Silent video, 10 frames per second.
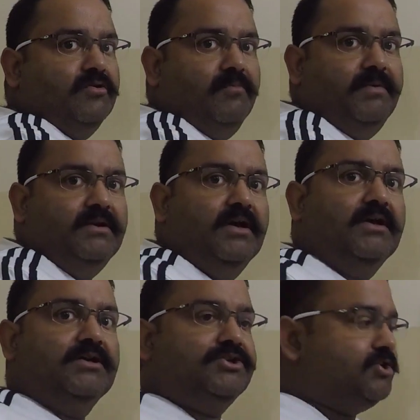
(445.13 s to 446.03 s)
robin
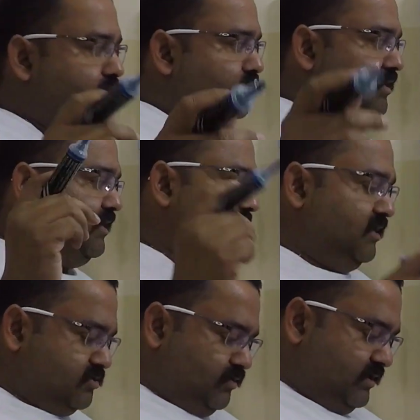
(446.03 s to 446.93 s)
scheduling.
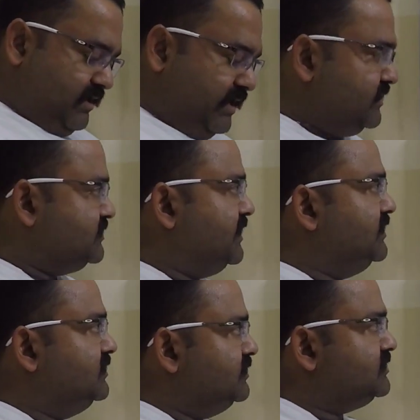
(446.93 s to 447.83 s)
So in guys,
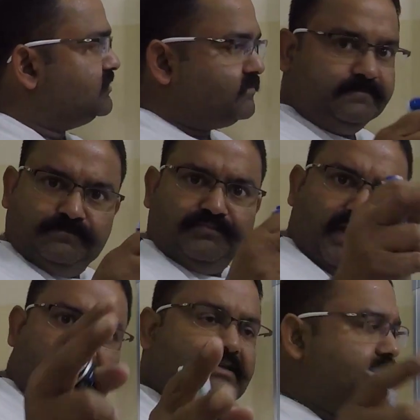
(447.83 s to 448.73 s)
in this
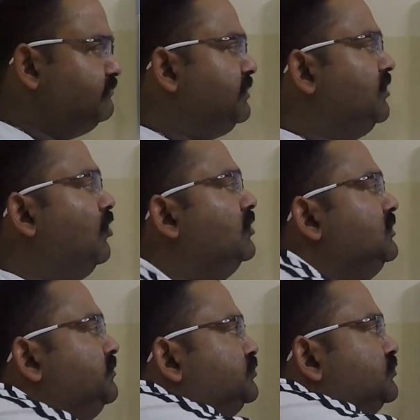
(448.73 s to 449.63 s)
example, all
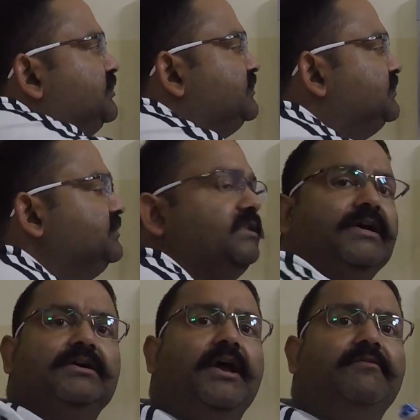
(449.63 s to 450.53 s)
the processes, they
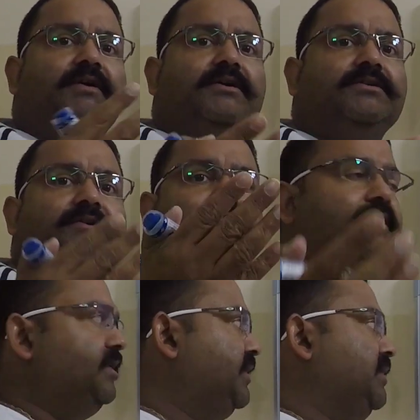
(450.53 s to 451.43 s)
arrived at
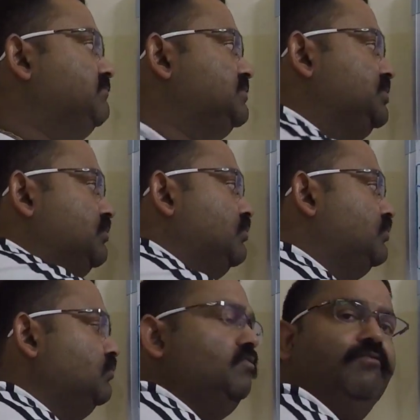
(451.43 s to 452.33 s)
different times, 0,
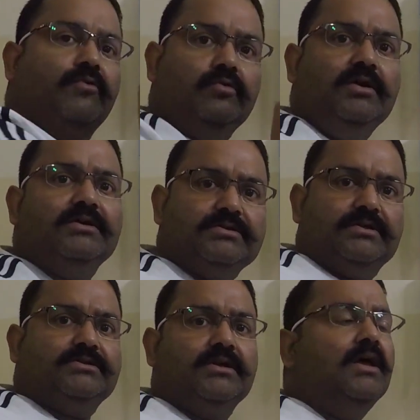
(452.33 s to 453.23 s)
2, 4,
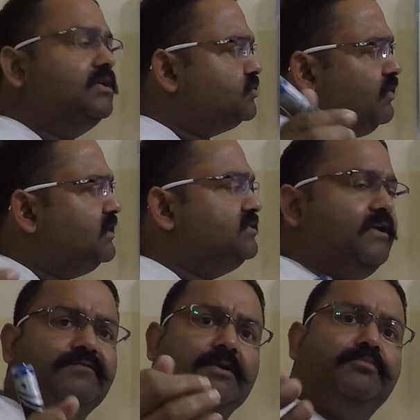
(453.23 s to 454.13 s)
6. So guys,
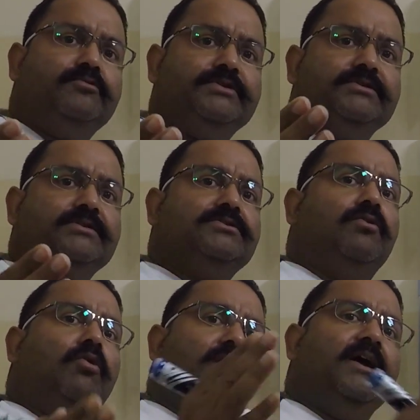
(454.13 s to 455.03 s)
if the processes
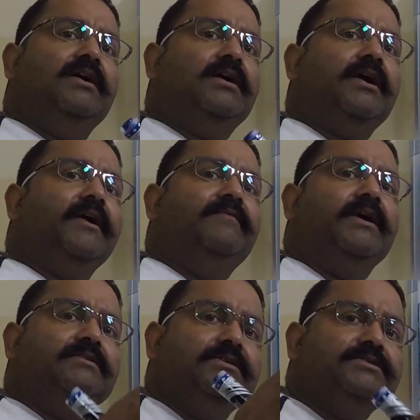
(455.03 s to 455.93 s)
all had arrived
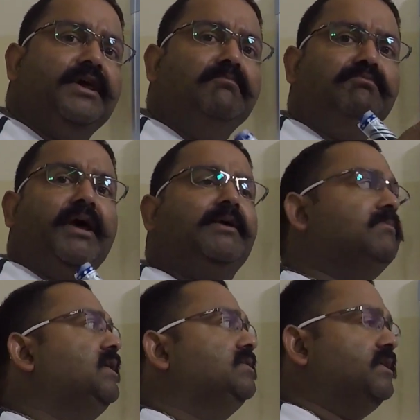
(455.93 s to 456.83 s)
at the same time,
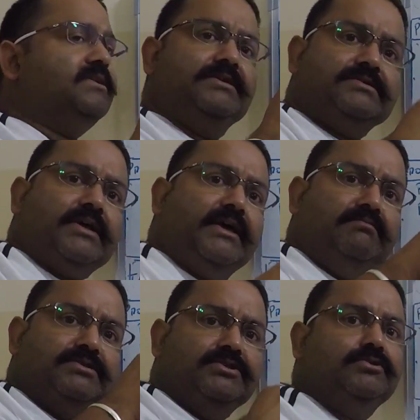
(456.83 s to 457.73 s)
that is
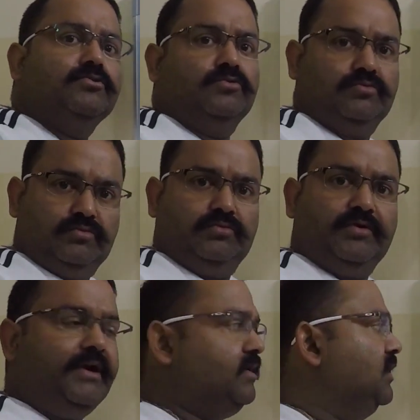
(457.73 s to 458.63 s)
time 0,
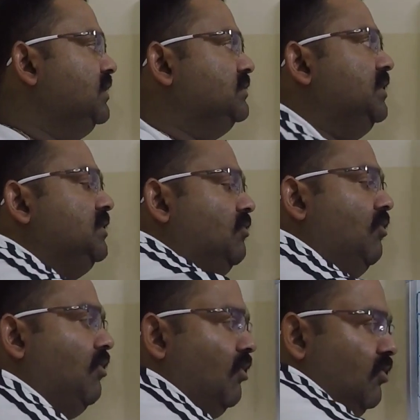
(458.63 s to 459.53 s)
right? Then
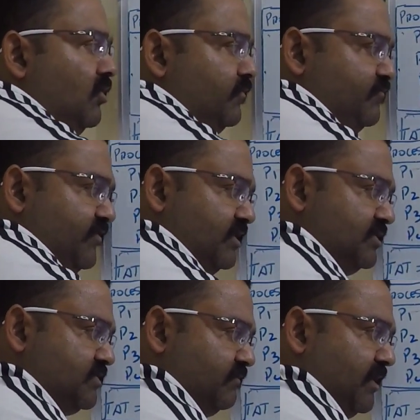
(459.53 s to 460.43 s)
all of
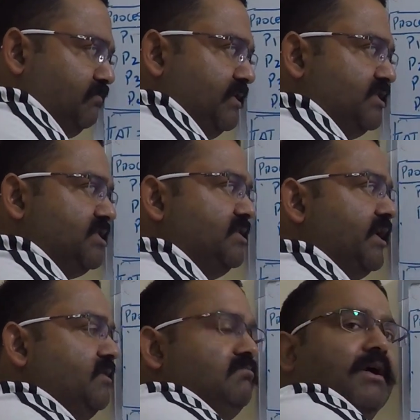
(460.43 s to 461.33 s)
finished completion
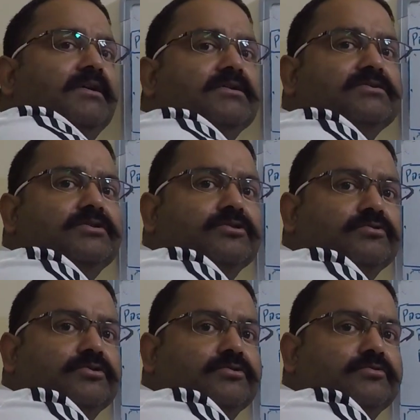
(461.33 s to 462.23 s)
time minus 0,
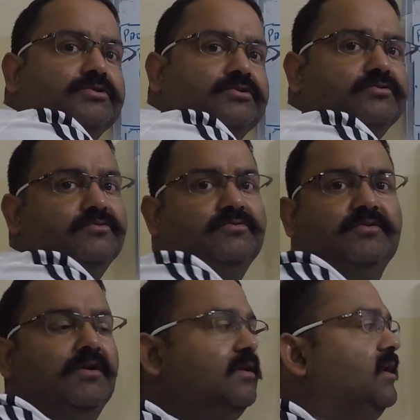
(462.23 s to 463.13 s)
0, 0.
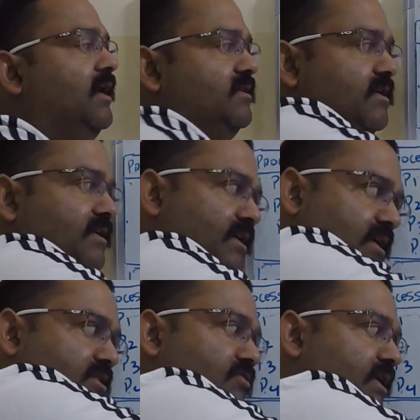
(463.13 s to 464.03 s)
And then
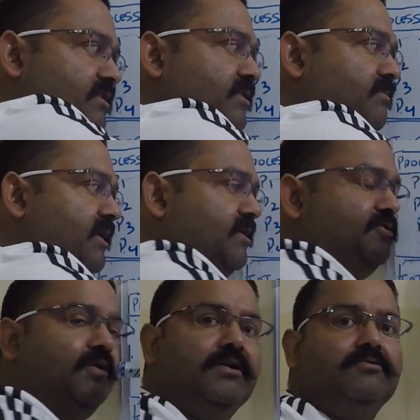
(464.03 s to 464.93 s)
again you add them and
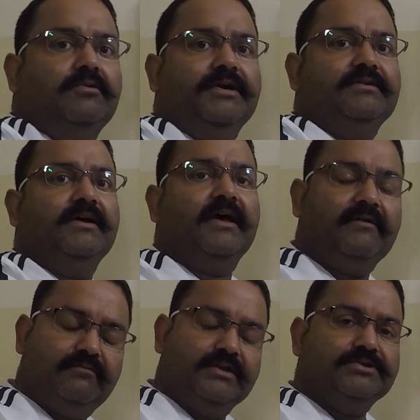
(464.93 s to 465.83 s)
you calculate the
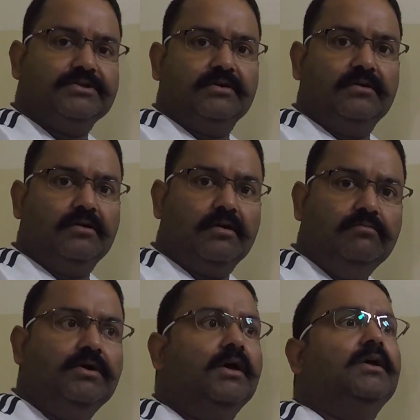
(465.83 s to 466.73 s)
average
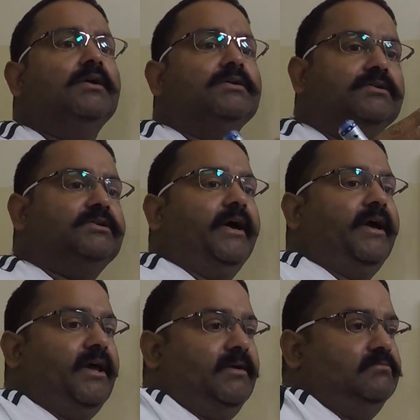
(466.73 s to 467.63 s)
turnaround
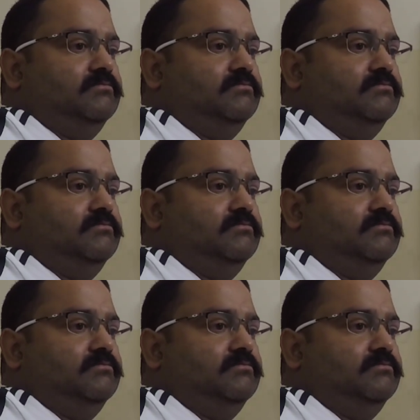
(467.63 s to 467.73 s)
time.